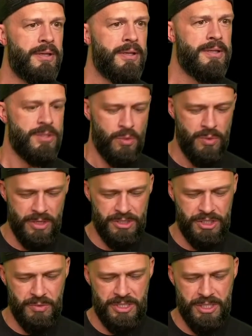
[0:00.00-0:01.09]
So
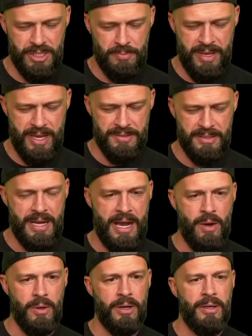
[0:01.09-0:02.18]
we just passed an
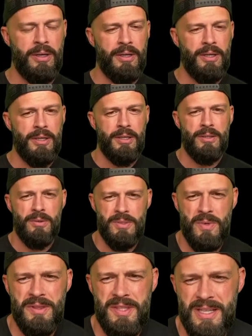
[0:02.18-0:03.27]
hour. There was
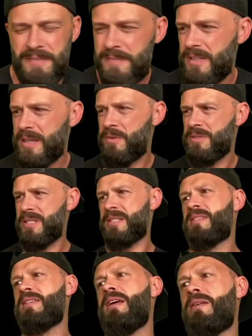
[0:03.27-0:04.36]
one thing I felt like I was going to
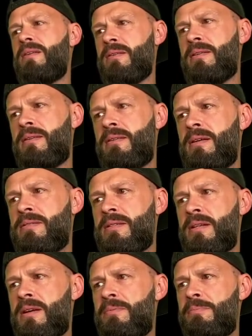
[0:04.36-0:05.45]
say earlier, and I was going
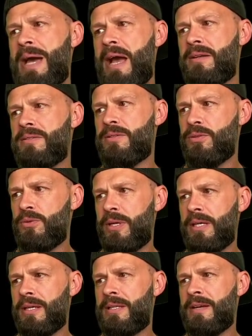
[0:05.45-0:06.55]
to come back to
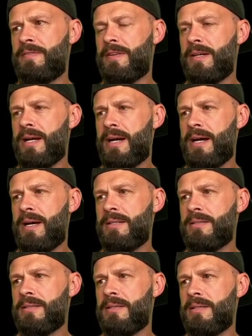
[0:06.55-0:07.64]
it, and I
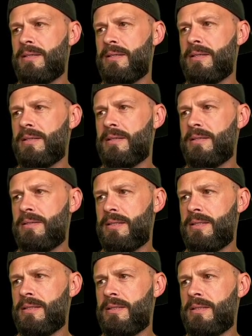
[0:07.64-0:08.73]
forgot.
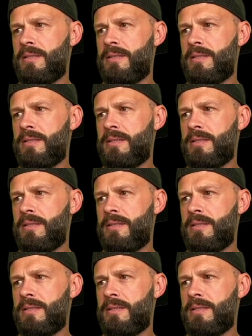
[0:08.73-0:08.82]
Did